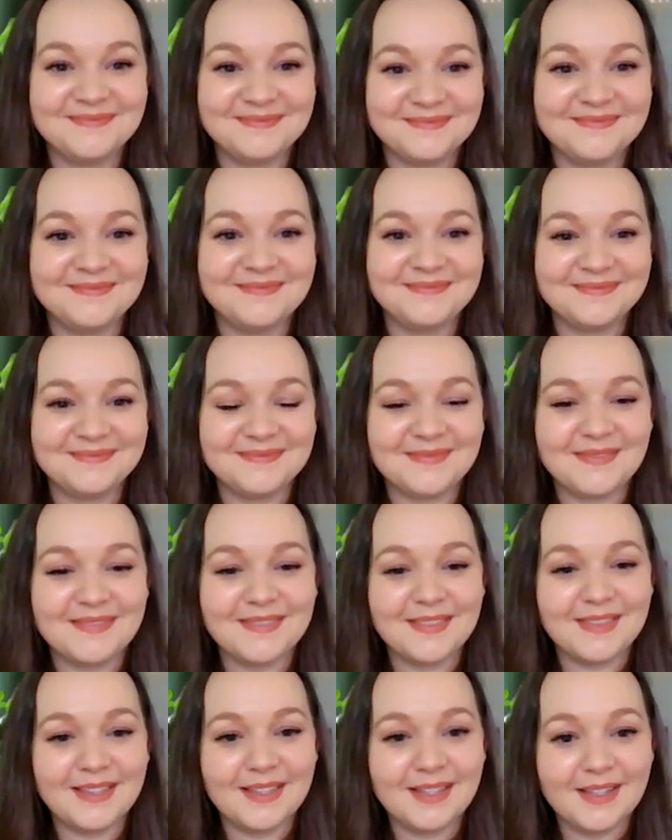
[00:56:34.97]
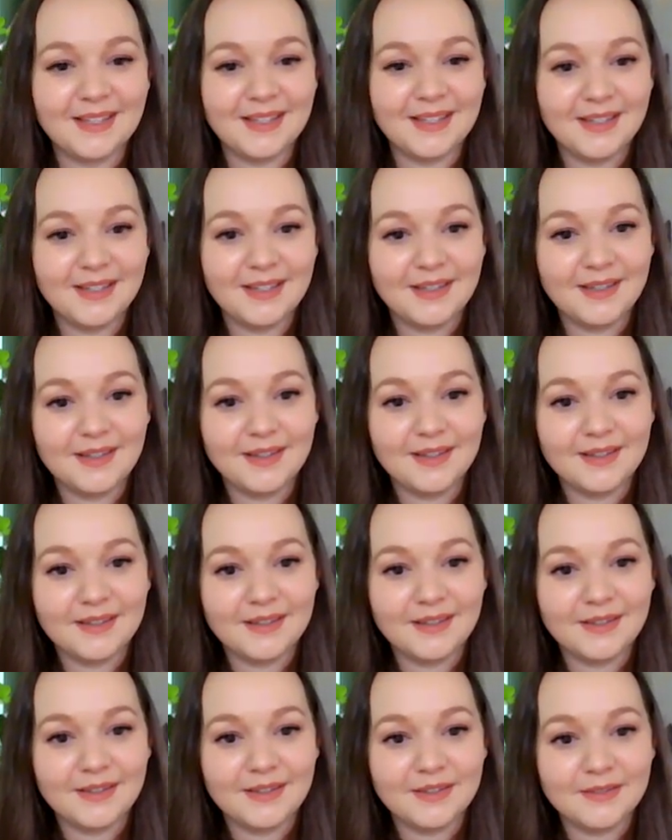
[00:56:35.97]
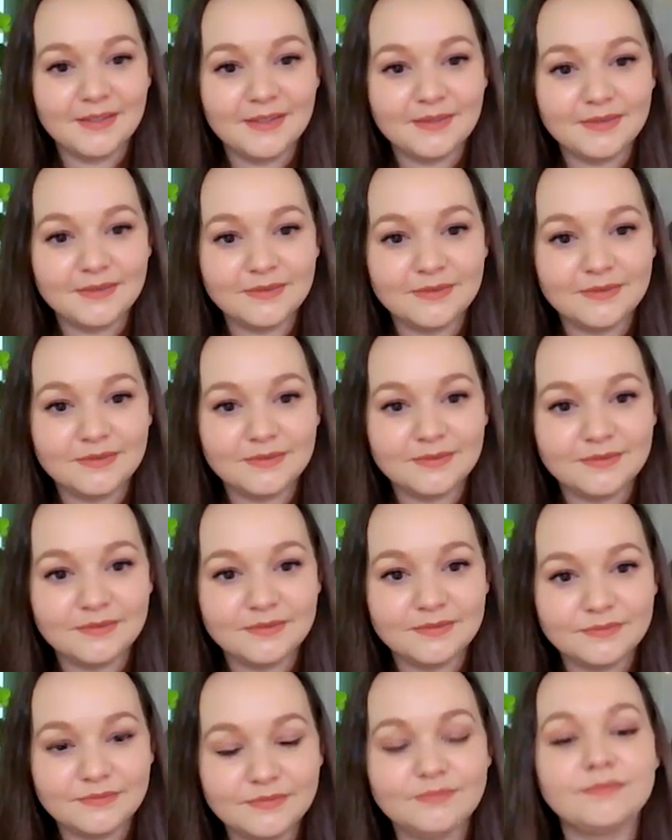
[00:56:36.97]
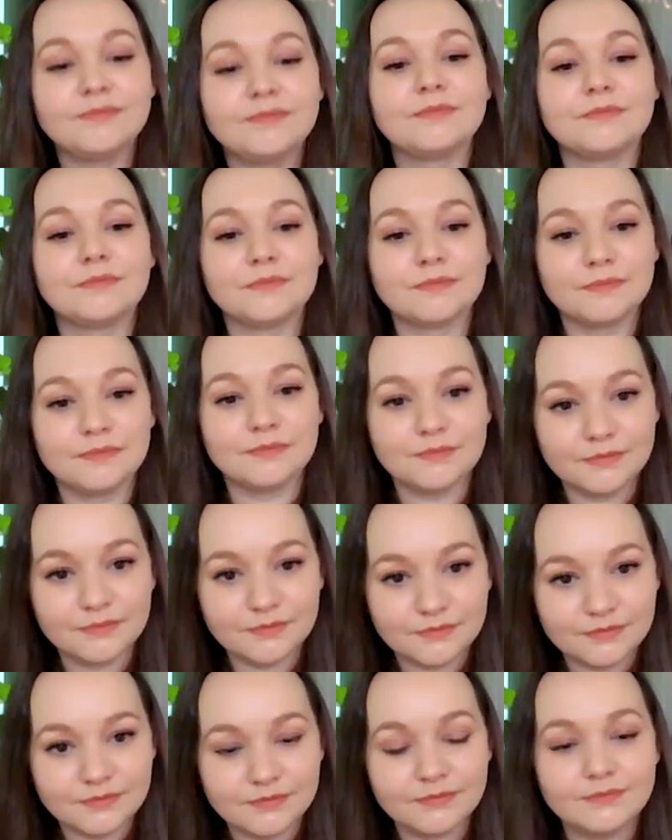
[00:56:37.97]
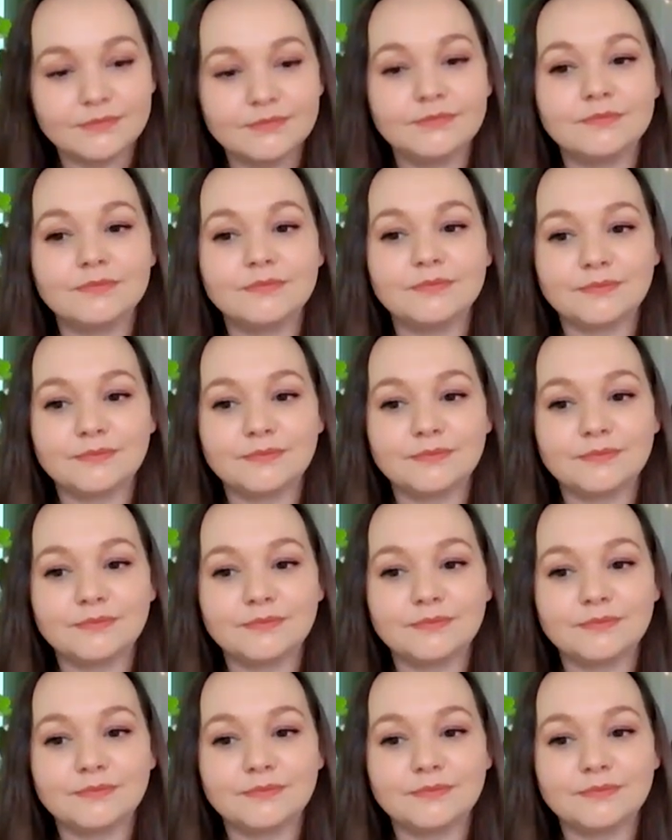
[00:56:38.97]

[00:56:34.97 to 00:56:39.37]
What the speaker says: This person isn't speaking.